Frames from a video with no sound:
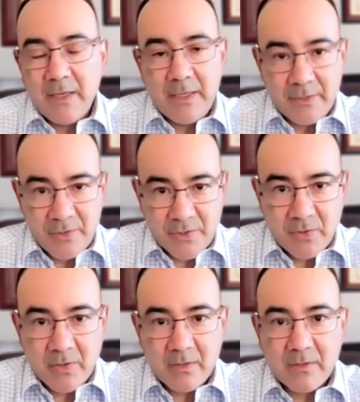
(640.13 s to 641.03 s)
In
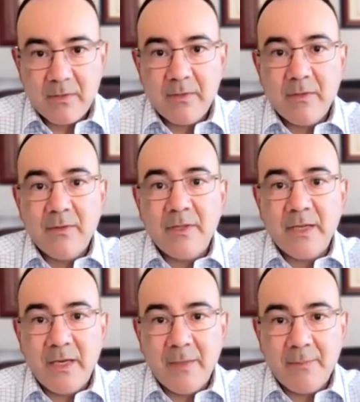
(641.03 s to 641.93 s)
short,
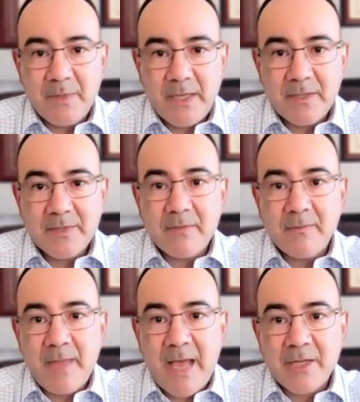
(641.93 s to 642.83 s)
the updates
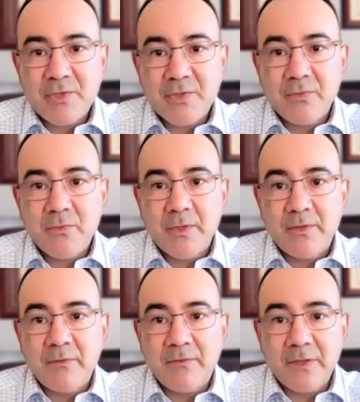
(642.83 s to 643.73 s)
match what
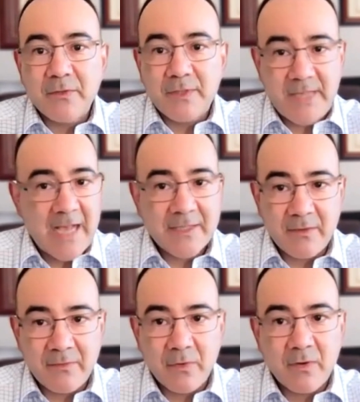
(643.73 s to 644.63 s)
the field is
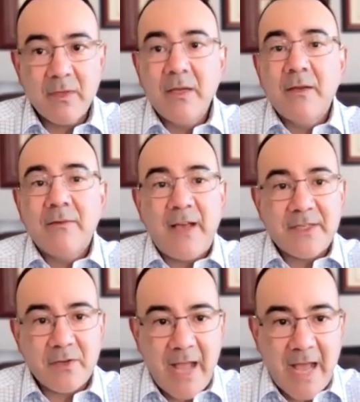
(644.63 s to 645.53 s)
asking for:
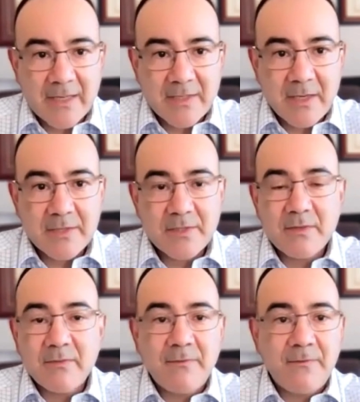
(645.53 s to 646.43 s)
faster
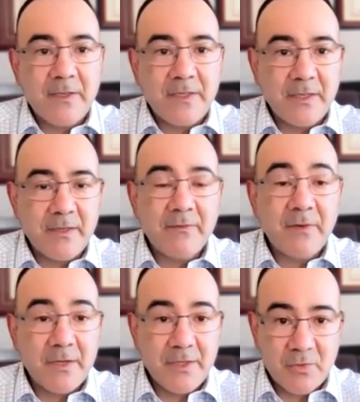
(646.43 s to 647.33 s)
access,
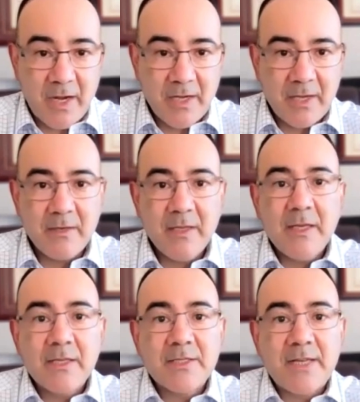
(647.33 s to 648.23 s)
funded training,
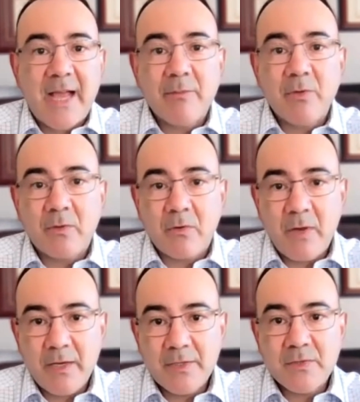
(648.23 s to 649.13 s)
stackable
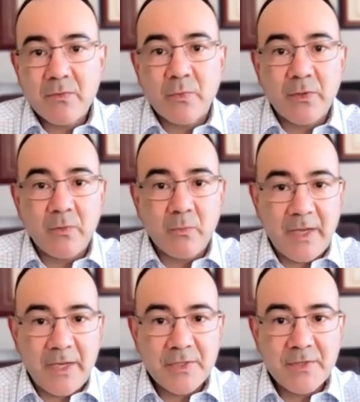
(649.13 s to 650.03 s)
credits, real
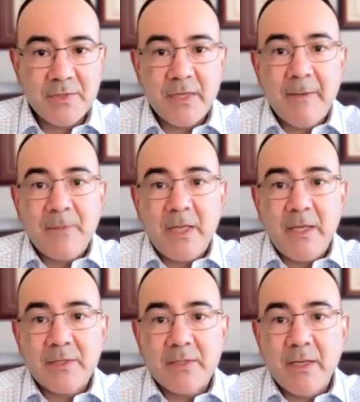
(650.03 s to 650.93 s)
wages,
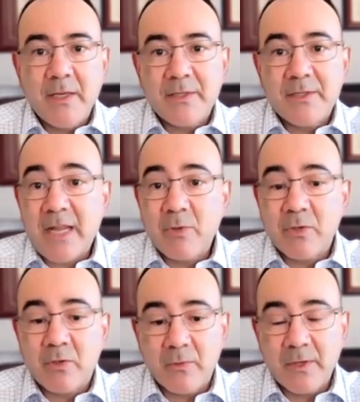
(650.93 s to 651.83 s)
and stable
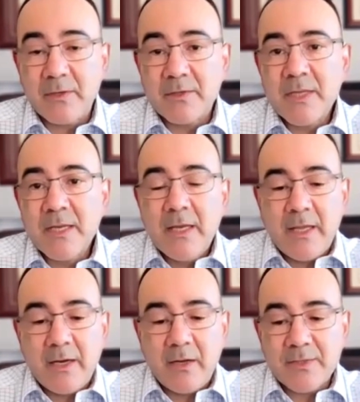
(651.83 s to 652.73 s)
careers.
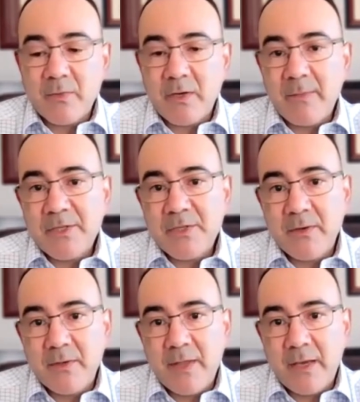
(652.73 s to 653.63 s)
And I also want to
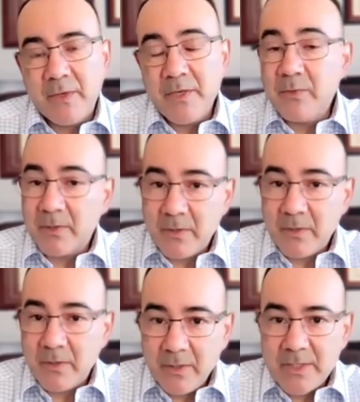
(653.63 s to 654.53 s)
mention that we do
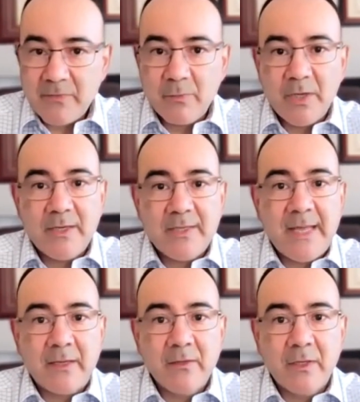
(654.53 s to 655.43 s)
encourage everybody to
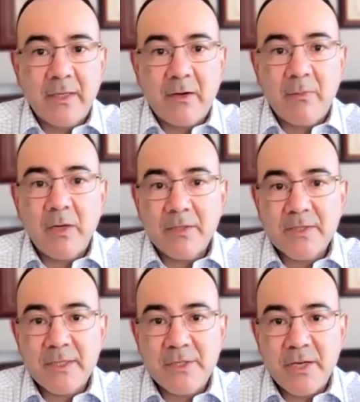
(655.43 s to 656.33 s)
take a look at our
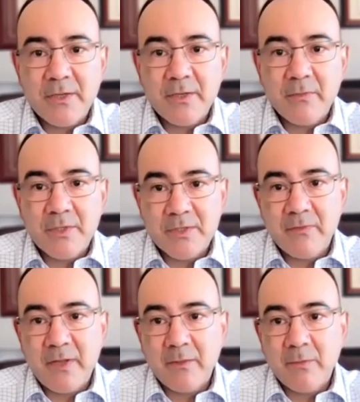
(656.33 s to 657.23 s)
policy agenda, which is
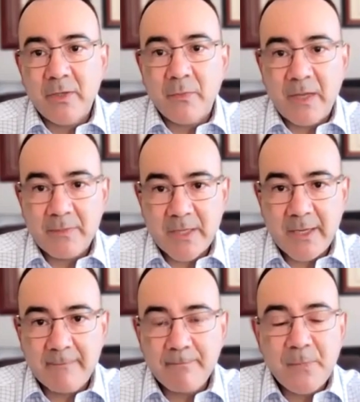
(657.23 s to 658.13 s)
available on the
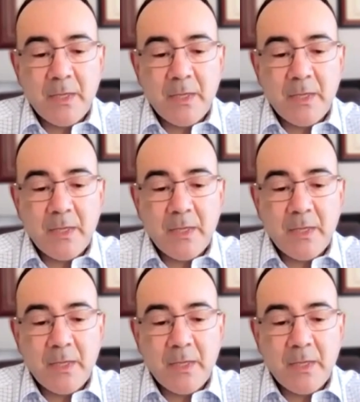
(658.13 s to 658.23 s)
website.